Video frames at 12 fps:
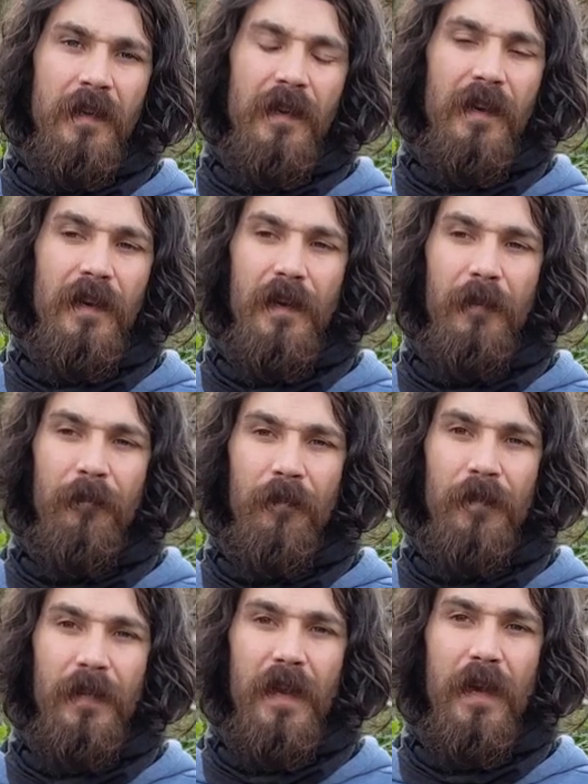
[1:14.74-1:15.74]

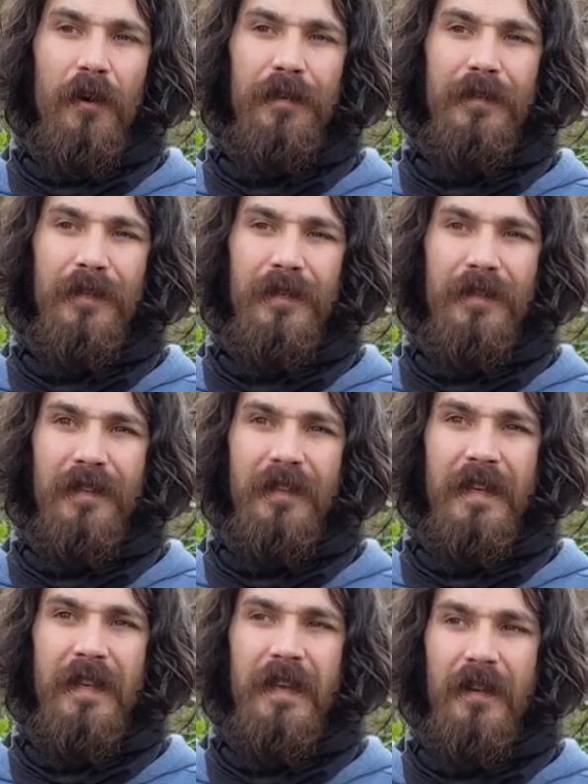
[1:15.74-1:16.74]
However,
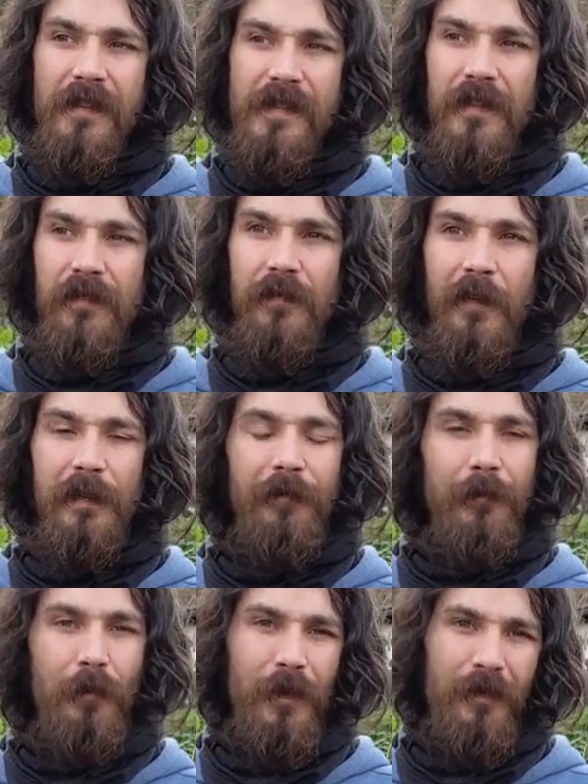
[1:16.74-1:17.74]
that luck is not for
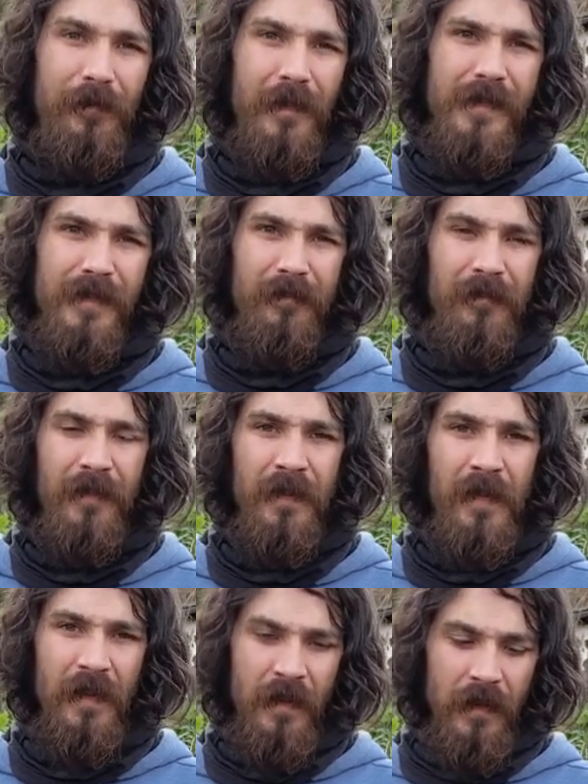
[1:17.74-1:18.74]
every one of us.
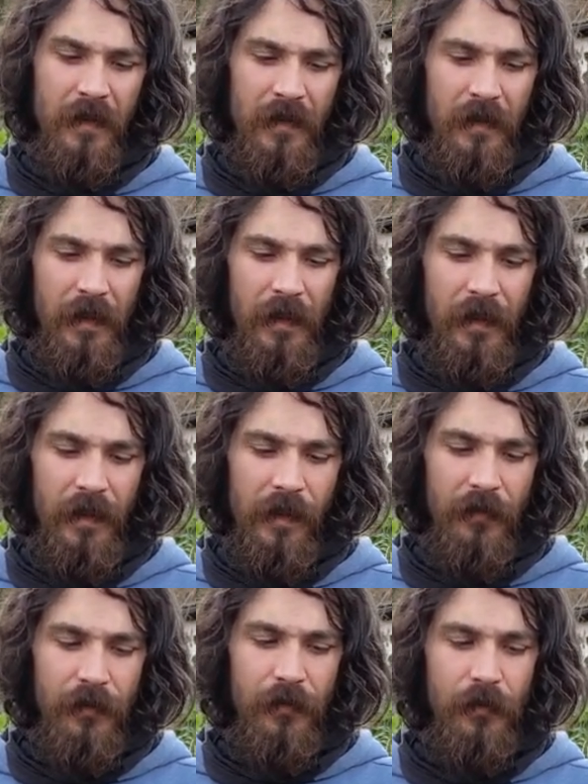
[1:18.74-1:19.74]

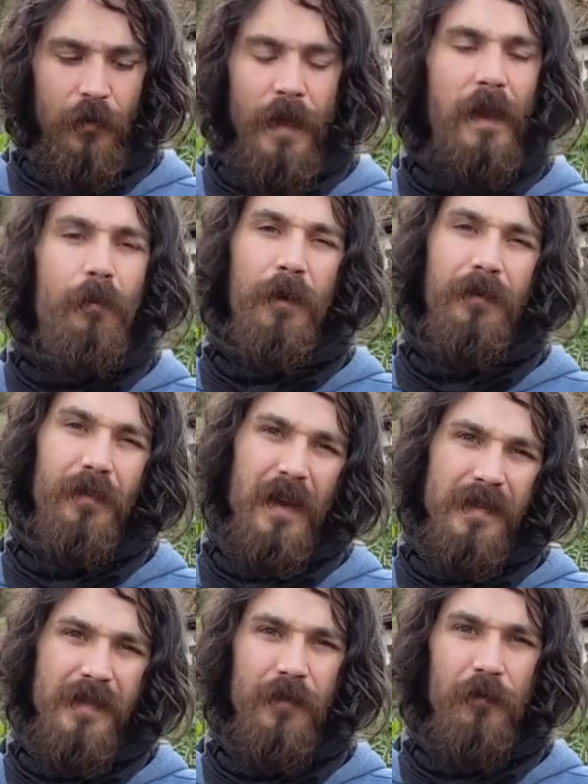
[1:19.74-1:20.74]
And today I want to
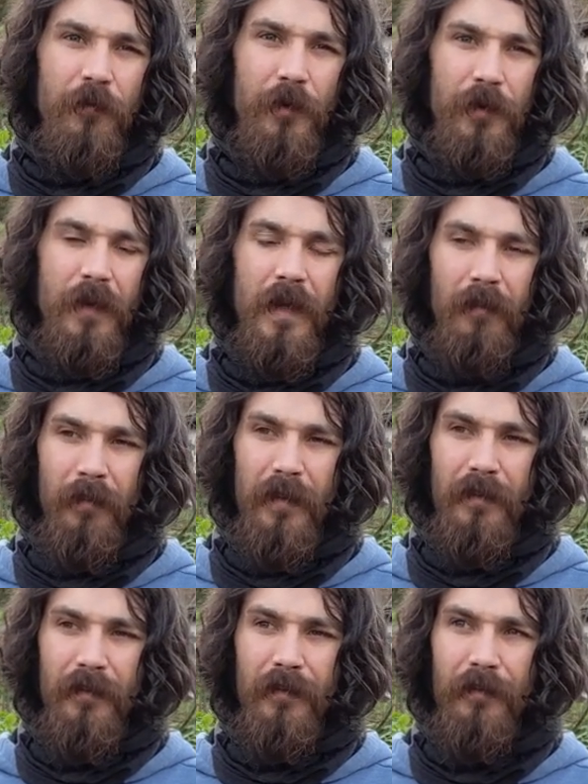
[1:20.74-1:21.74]
ask you for your help
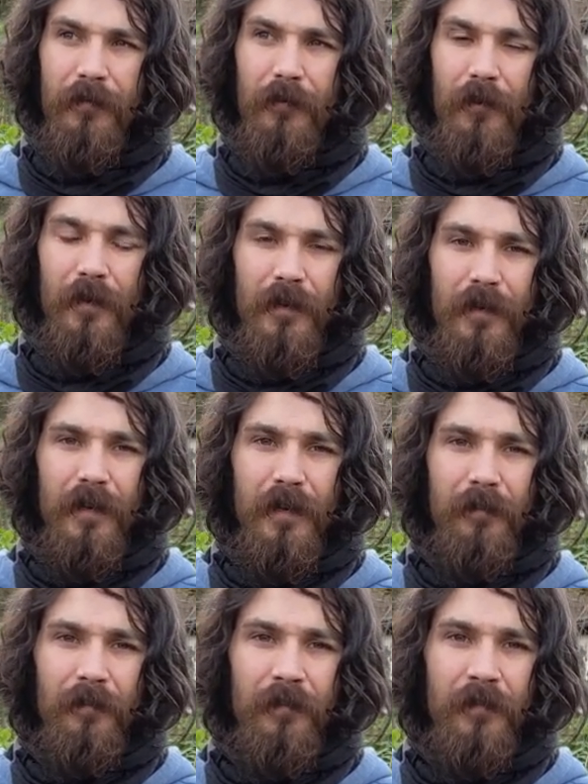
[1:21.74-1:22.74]
for
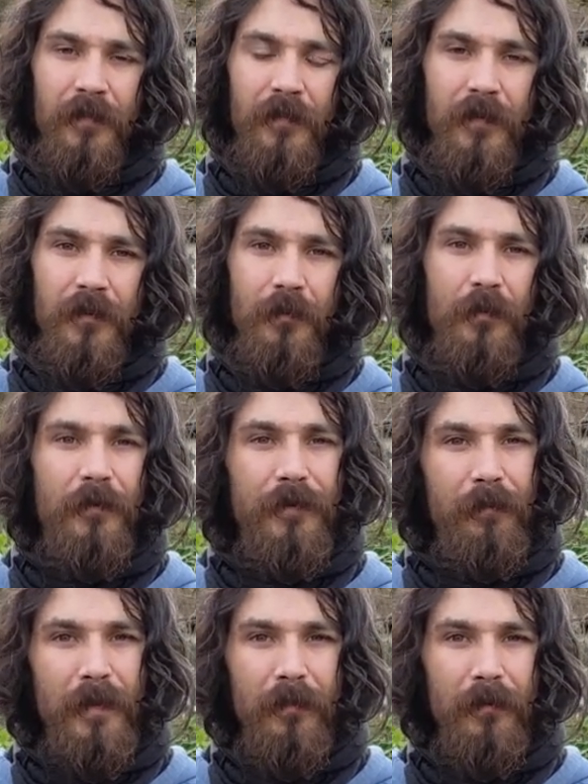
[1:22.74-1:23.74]
two of
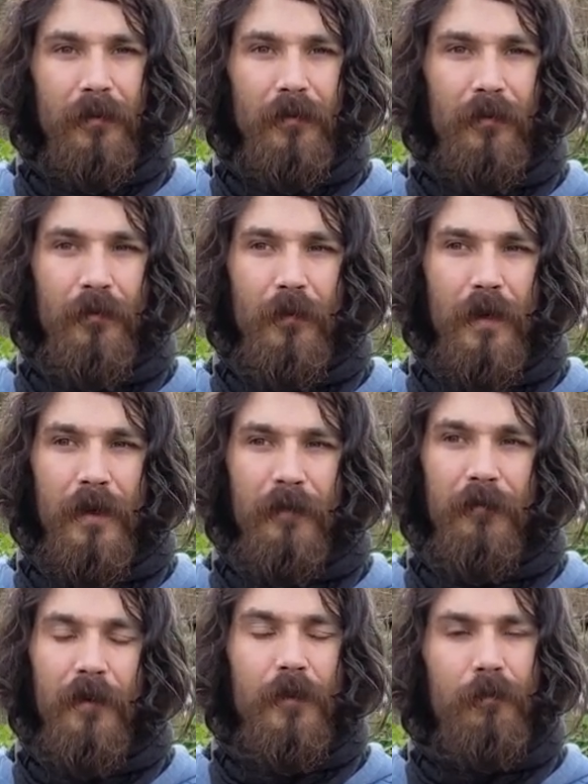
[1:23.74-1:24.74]
the people who are
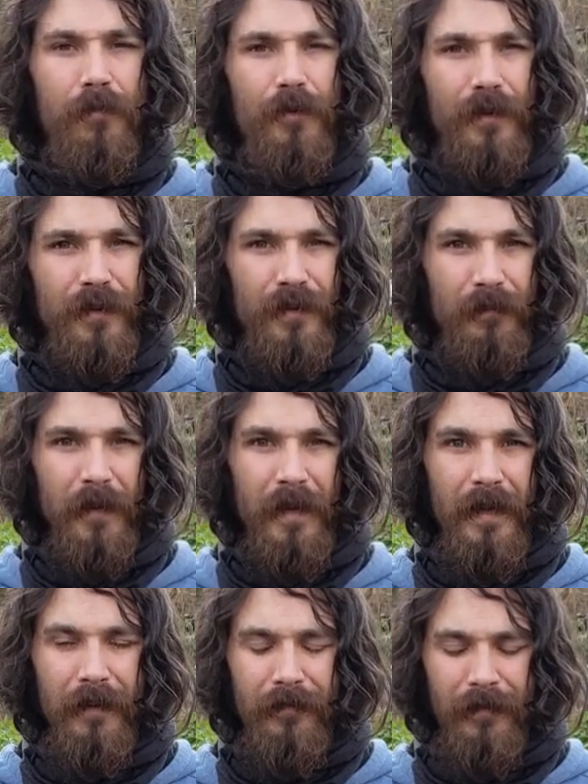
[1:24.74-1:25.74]
very important in my
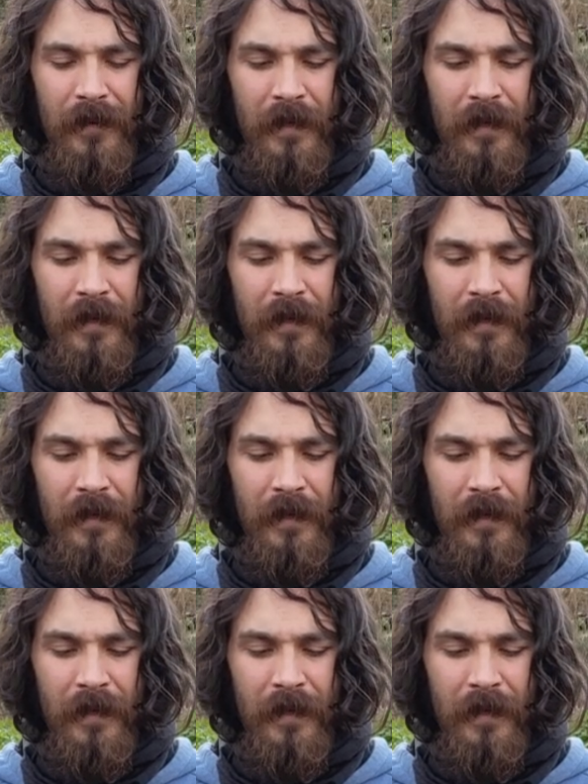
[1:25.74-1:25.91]
life.